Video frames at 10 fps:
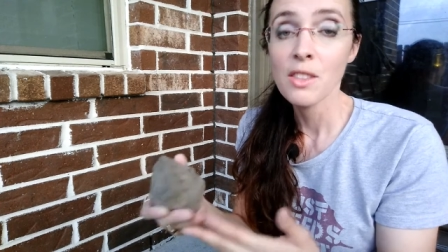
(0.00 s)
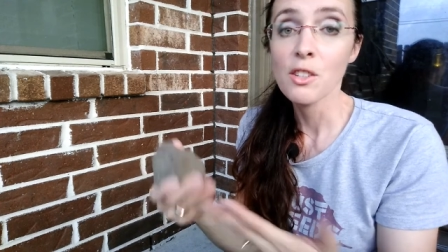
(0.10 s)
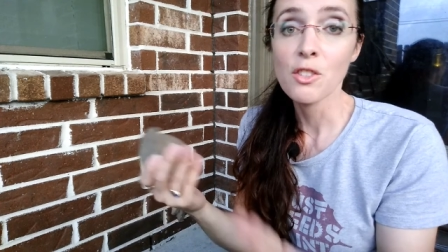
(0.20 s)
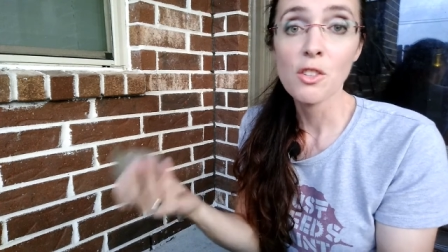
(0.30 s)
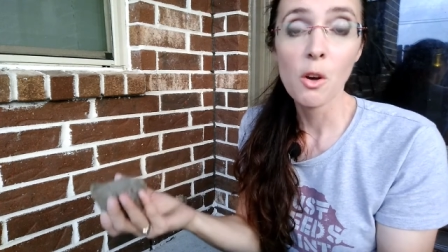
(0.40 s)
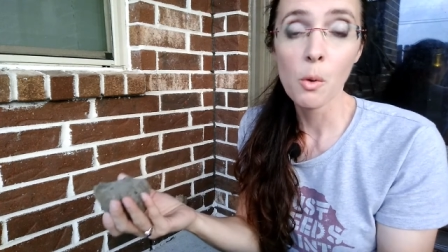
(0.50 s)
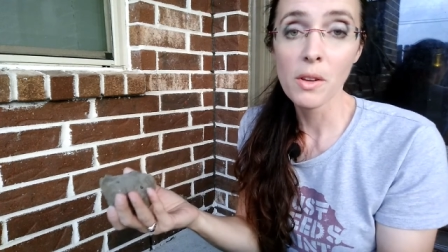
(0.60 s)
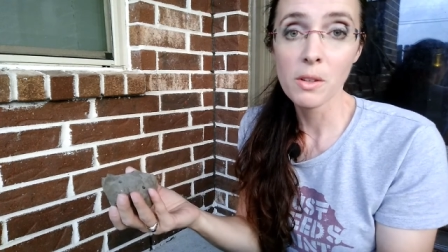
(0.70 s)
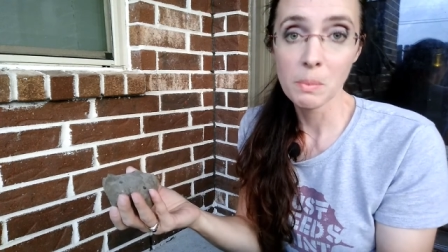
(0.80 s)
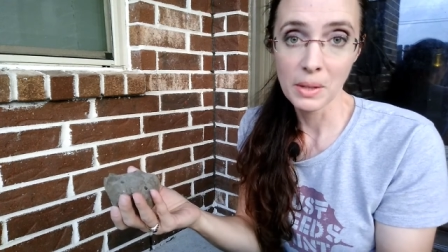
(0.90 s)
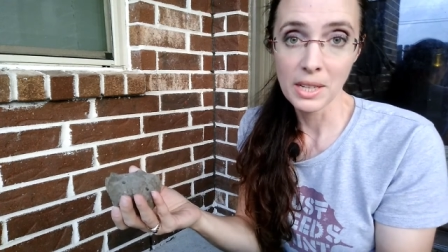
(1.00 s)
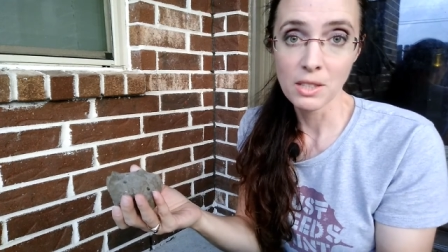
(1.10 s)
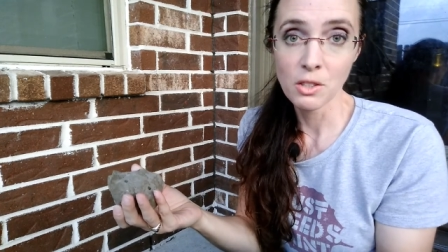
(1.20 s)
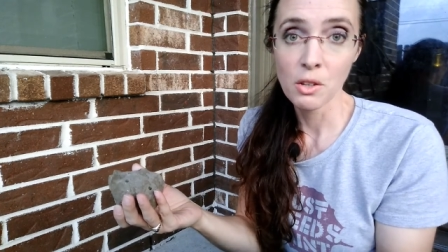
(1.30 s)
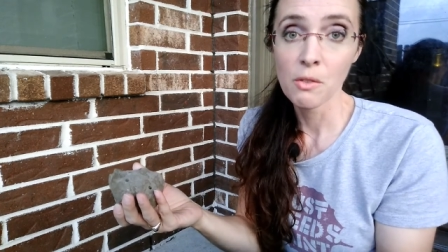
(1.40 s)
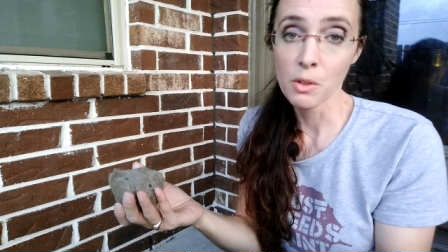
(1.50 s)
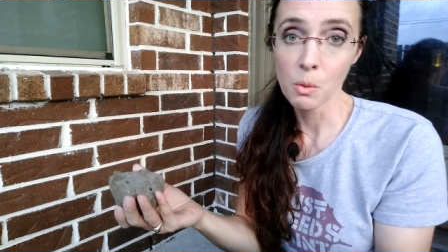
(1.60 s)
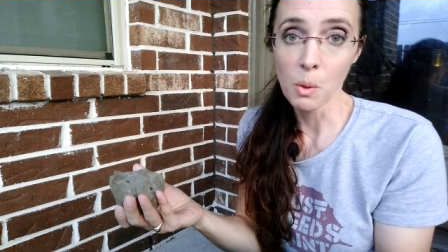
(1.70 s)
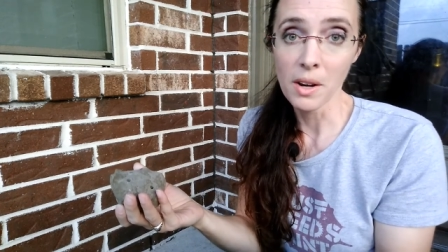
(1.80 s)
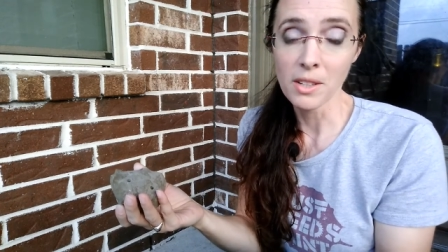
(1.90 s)
there's no other place for
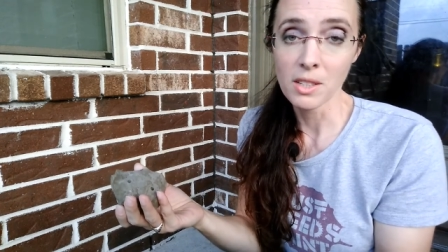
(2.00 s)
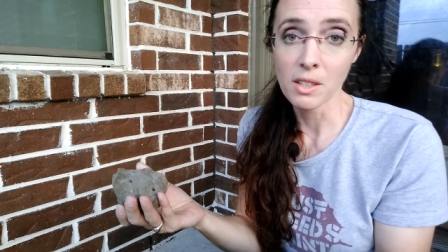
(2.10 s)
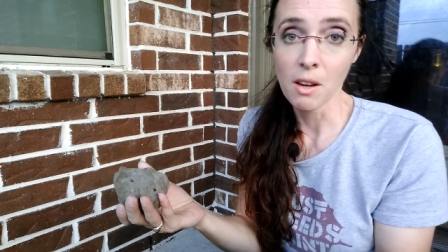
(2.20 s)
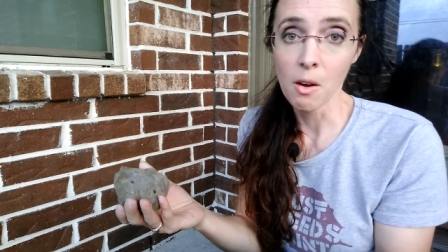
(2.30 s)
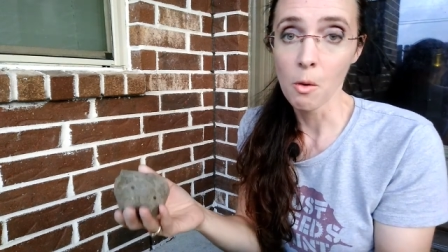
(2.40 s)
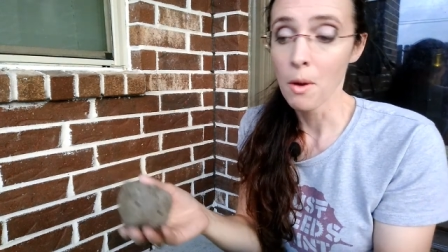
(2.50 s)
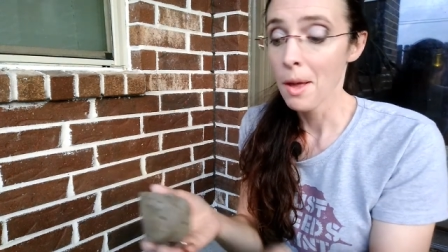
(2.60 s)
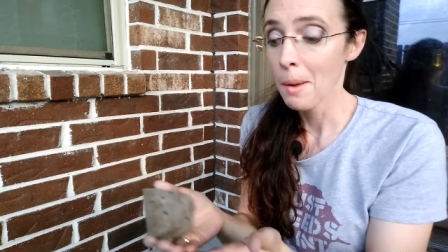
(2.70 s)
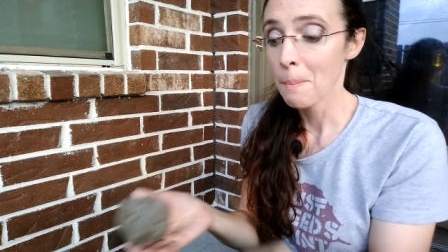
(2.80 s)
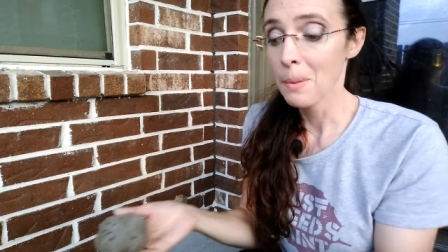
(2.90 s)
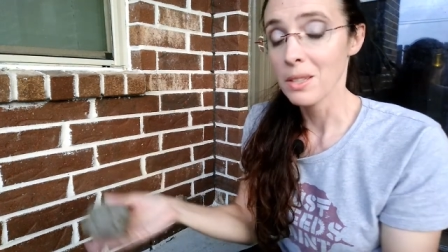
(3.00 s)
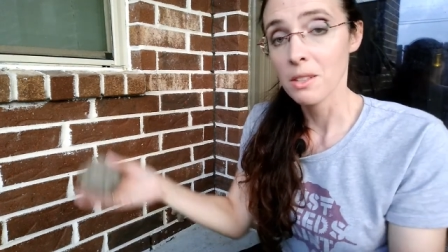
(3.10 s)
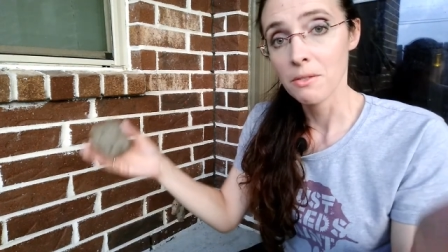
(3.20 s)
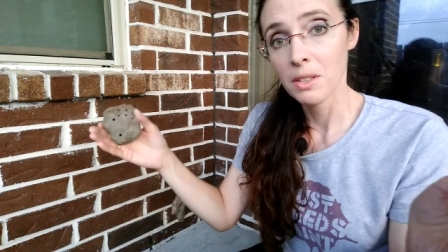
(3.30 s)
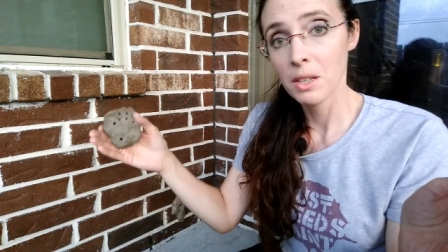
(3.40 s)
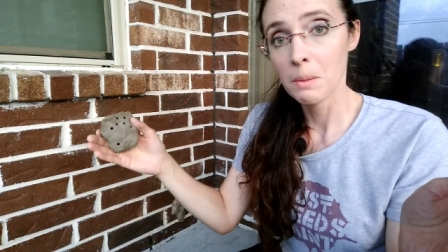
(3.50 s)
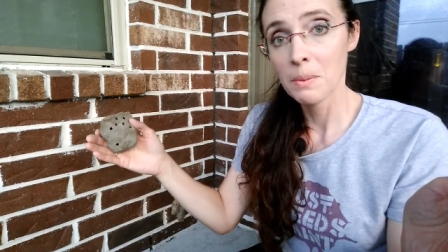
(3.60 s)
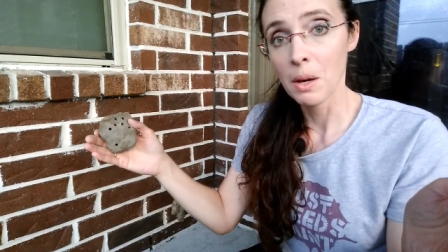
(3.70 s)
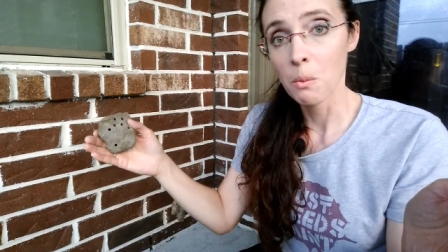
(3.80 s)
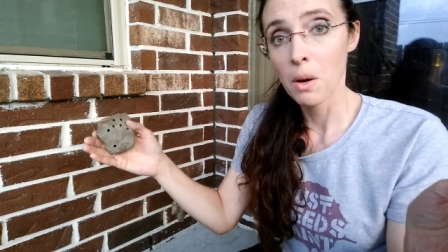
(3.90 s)
the water to go but to fill
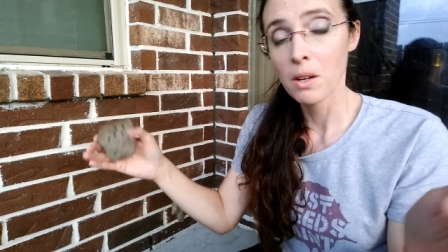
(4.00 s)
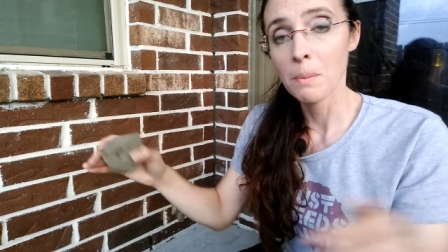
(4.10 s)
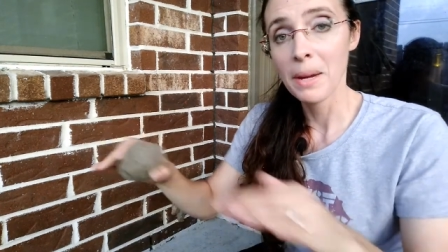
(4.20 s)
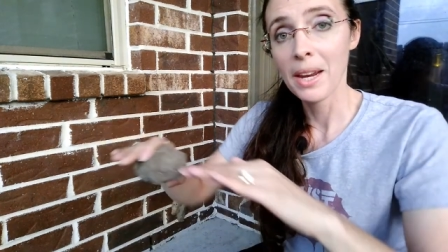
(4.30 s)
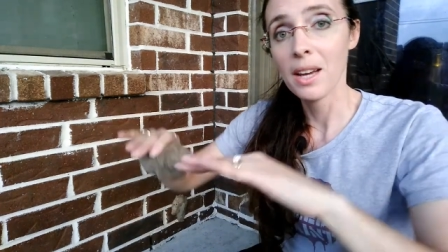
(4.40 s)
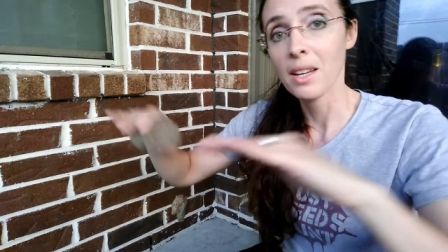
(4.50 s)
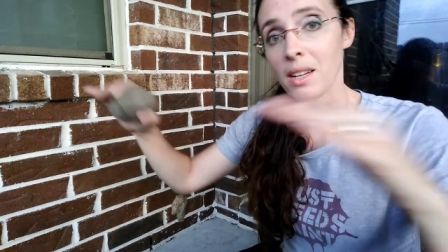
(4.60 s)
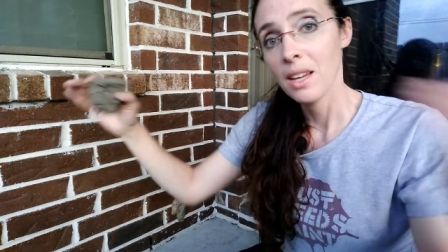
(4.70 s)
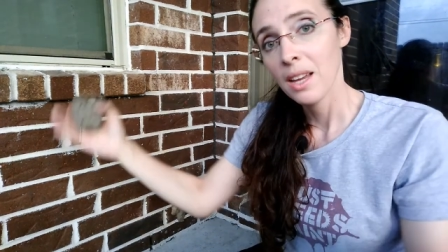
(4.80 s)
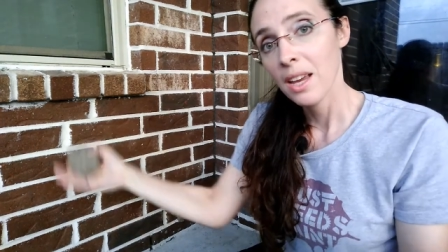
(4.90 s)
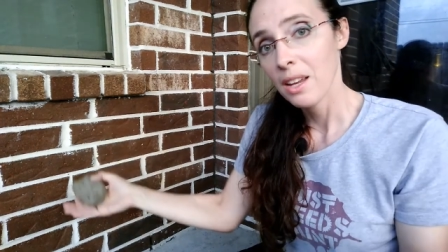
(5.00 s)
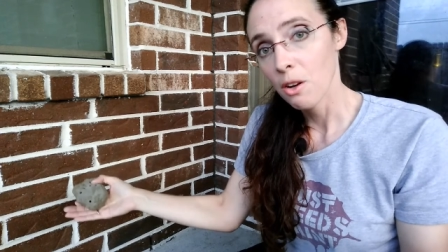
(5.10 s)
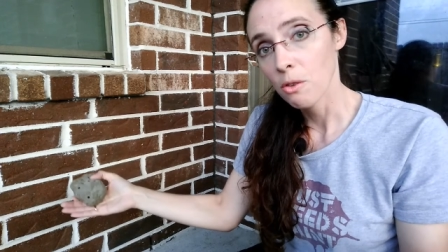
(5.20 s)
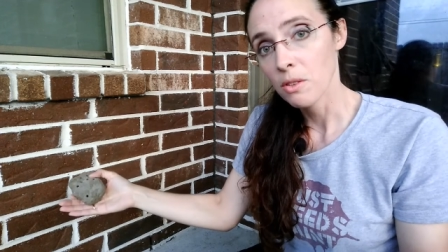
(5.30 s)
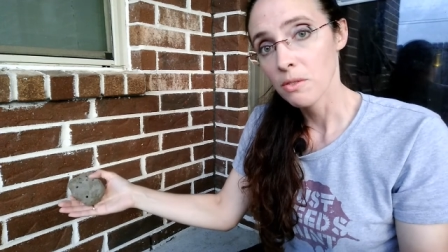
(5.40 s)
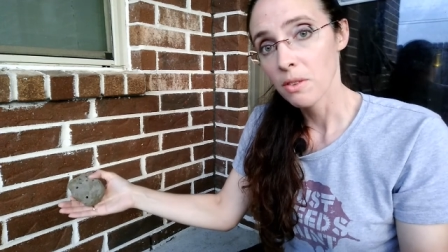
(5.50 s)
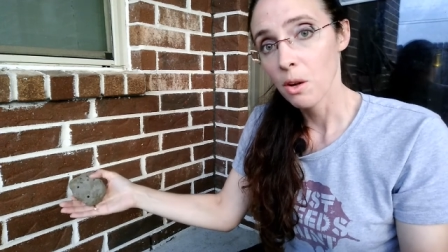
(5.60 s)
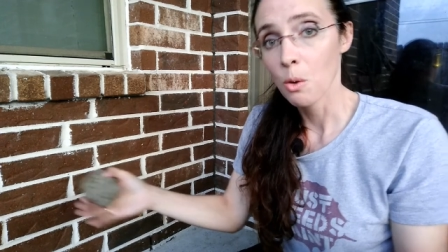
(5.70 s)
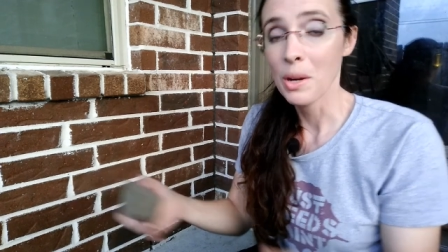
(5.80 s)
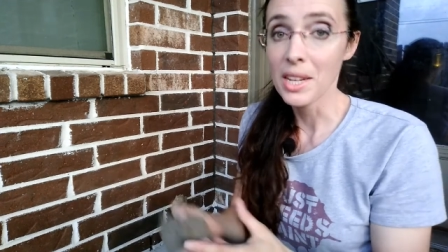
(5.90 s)
up that water pan and
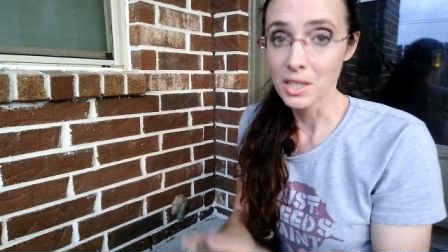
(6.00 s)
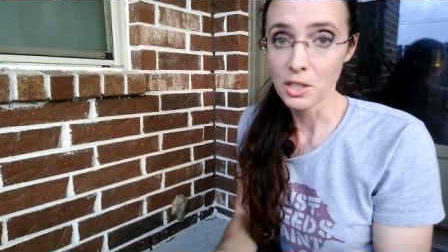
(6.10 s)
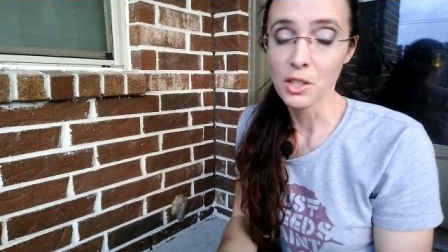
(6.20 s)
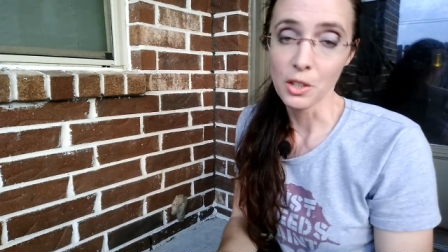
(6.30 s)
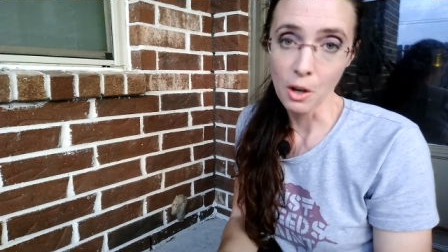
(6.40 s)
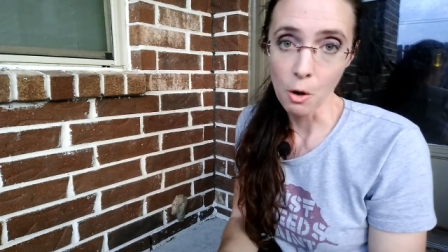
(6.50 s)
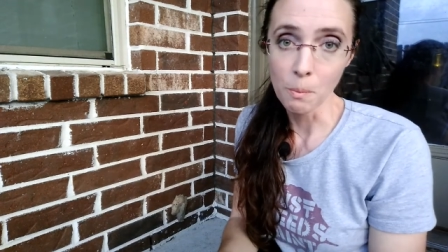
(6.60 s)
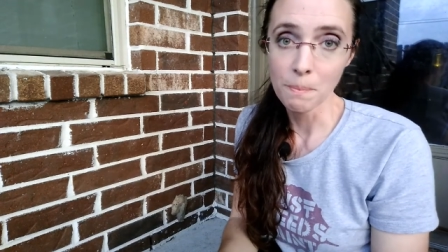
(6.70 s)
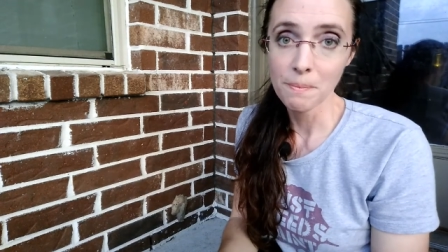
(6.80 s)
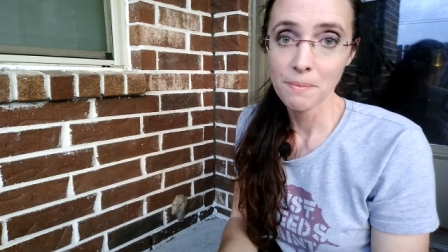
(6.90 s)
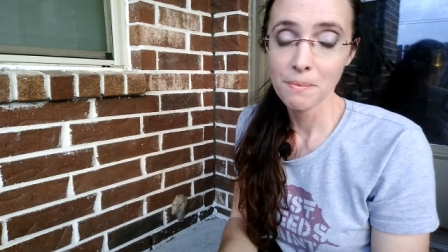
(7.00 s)
overflow into your home.